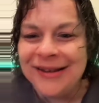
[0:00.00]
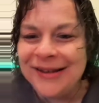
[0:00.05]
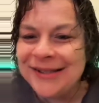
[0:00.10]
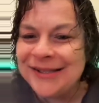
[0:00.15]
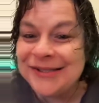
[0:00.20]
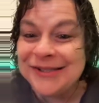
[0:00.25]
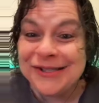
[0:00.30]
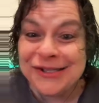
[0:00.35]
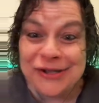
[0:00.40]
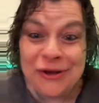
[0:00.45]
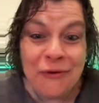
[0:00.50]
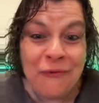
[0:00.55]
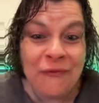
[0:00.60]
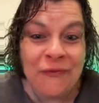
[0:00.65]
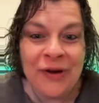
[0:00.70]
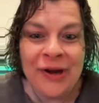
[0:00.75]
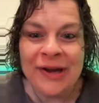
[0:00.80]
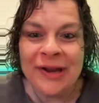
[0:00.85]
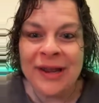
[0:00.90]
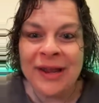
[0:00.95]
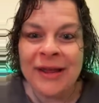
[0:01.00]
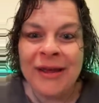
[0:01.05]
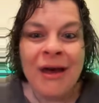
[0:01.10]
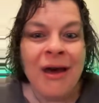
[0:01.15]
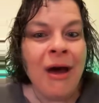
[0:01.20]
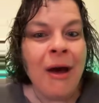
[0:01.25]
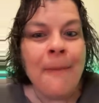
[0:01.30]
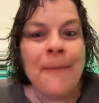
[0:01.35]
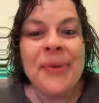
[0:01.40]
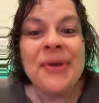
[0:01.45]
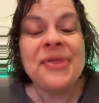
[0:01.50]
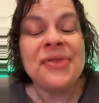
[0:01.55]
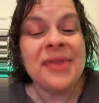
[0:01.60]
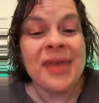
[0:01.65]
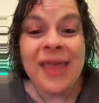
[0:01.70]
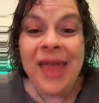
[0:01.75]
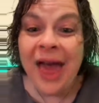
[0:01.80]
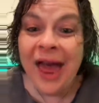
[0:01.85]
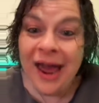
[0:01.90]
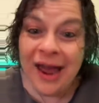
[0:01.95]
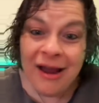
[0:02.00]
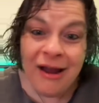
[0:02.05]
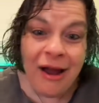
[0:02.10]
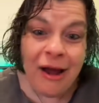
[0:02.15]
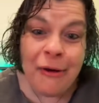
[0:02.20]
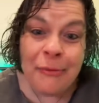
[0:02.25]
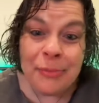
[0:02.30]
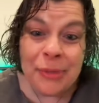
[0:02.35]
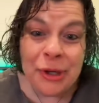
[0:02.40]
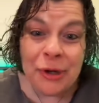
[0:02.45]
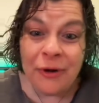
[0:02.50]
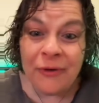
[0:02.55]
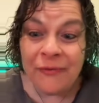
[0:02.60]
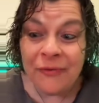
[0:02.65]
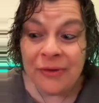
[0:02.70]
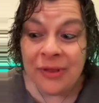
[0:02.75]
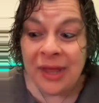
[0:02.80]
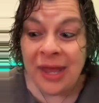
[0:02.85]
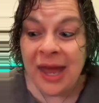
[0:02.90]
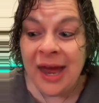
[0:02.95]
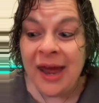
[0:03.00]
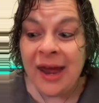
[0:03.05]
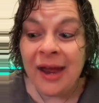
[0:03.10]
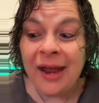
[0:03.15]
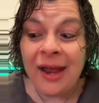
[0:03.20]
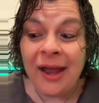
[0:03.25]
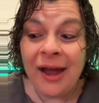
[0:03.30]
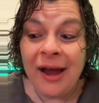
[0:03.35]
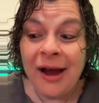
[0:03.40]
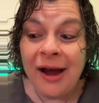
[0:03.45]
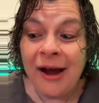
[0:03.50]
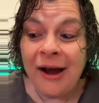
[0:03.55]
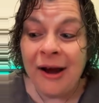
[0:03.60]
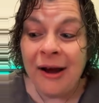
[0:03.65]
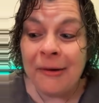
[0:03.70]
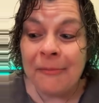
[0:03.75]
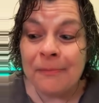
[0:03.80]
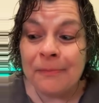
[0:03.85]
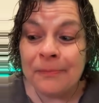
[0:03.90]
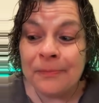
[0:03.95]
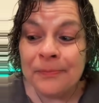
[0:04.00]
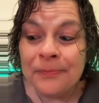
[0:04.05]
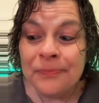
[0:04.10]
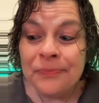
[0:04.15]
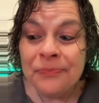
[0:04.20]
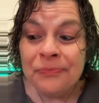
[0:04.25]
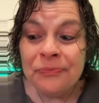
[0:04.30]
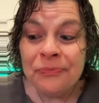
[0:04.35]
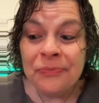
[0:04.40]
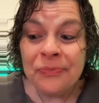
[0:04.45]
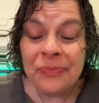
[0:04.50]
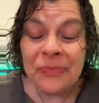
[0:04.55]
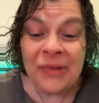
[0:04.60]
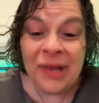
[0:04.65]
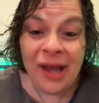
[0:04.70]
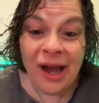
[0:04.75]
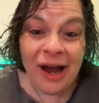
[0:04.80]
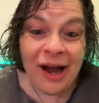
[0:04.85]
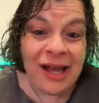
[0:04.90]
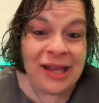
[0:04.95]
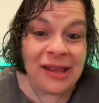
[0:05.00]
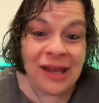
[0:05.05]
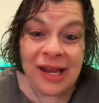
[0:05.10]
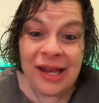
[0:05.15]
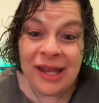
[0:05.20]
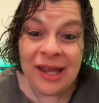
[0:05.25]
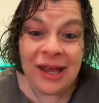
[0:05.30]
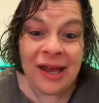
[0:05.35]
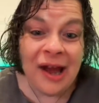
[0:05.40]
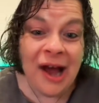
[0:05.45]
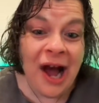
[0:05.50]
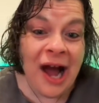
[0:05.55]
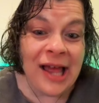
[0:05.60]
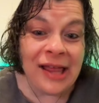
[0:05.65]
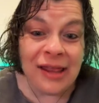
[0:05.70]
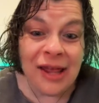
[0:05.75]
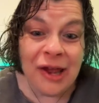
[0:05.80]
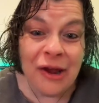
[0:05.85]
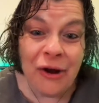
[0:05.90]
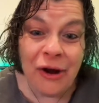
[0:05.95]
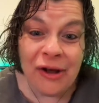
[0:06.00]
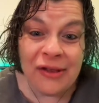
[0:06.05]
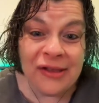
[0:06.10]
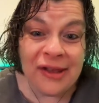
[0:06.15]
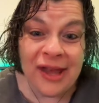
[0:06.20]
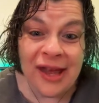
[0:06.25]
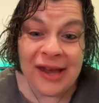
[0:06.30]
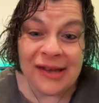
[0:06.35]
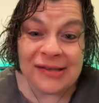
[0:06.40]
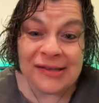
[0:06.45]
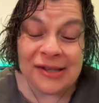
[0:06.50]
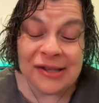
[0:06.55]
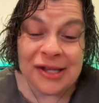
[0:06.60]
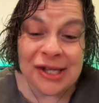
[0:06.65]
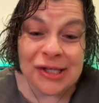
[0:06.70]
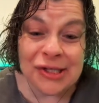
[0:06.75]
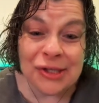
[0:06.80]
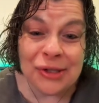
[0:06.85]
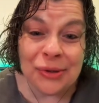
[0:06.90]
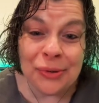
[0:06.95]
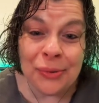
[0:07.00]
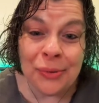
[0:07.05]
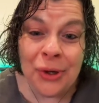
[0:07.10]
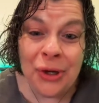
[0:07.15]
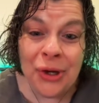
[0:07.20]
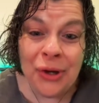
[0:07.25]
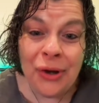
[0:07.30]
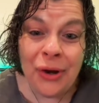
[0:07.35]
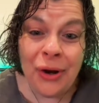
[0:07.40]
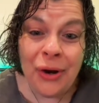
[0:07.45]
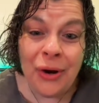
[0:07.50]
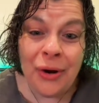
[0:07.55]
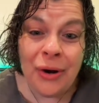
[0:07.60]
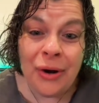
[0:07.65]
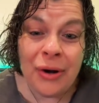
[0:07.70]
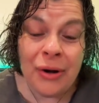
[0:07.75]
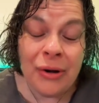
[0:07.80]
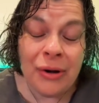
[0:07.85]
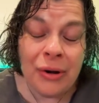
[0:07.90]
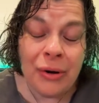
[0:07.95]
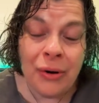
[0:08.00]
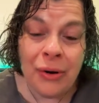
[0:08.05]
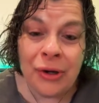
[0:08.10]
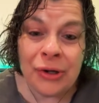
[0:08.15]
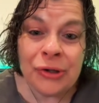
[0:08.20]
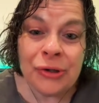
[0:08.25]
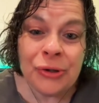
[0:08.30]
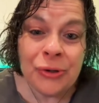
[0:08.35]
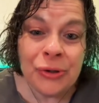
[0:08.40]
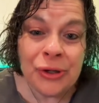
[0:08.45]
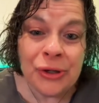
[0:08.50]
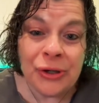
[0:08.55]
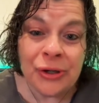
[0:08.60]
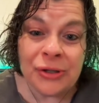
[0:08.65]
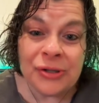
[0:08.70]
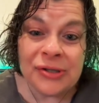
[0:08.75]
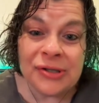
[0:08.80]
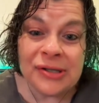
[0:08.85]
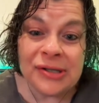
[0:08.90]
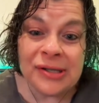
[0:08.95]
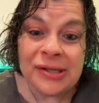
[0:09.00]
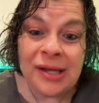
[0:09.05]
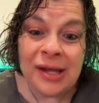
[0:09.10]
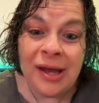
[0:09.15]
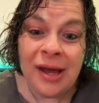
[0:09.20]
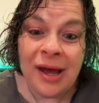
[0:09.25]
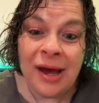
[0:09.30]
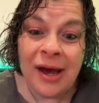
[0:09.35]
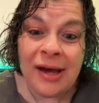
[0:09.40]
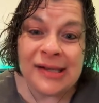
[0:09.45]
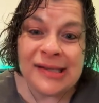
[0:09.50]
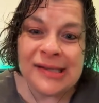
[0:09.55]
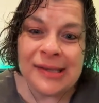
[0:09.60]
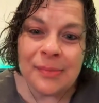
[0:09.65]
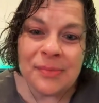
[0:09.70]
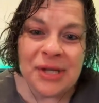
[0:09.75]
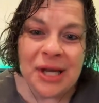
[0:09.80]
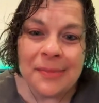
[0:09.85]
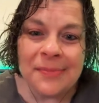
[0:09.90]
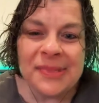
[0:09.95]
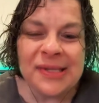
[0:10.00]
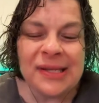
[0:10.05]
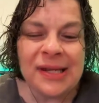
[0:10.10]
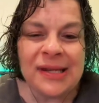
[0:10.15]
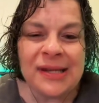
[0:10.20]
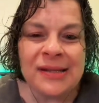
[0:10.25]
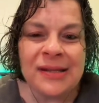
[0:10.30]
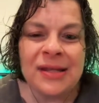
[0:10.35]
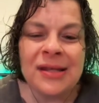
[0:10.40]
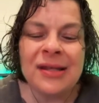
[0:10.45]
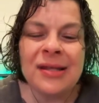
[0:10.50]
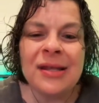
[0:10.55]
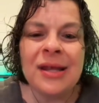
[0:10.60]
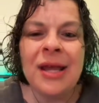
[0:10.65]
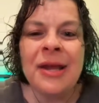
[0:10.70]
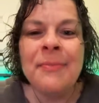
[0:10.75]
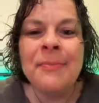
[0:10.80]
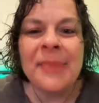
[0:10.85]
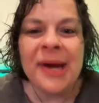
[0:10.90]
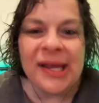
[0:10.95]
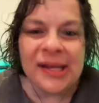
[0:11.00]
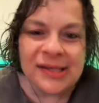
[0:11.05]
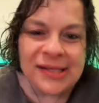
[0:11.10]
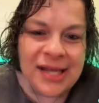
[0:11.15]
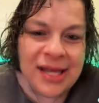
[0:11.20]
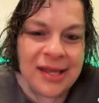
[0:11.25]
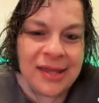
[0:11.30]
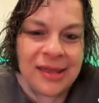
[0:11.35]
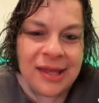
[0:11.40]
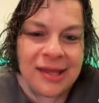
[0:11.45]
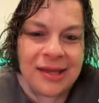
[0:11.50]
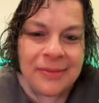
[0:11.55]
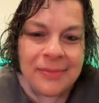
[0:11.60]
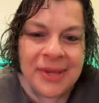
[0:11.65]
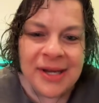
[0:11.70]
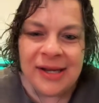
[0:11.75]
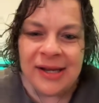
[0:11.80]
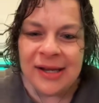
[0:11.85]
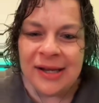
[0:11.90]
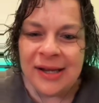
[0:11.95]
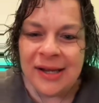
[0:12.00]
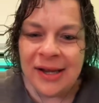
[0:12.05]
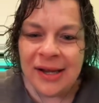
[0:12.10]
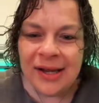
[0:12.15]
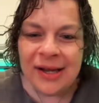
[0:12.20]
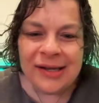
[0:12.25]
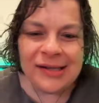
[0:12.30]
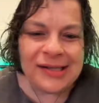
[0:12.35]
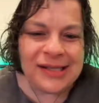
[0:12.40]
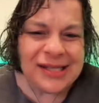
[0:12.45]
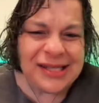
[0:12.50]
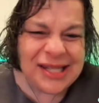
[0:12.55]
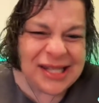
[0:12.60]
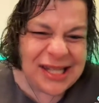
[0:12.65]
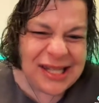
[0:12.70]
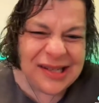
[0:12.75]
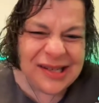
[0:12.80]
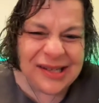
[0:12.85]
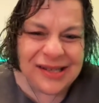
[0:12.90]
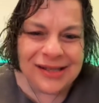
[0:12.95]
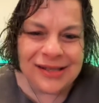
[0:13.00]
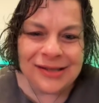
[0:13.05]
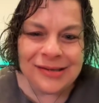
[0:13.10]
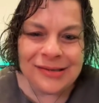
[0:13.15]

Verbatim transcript: it's so funny but the gag i'm here for the gag um i like it i like all the gags that they do uh, on new year's uh, sometimes it might take like a minute to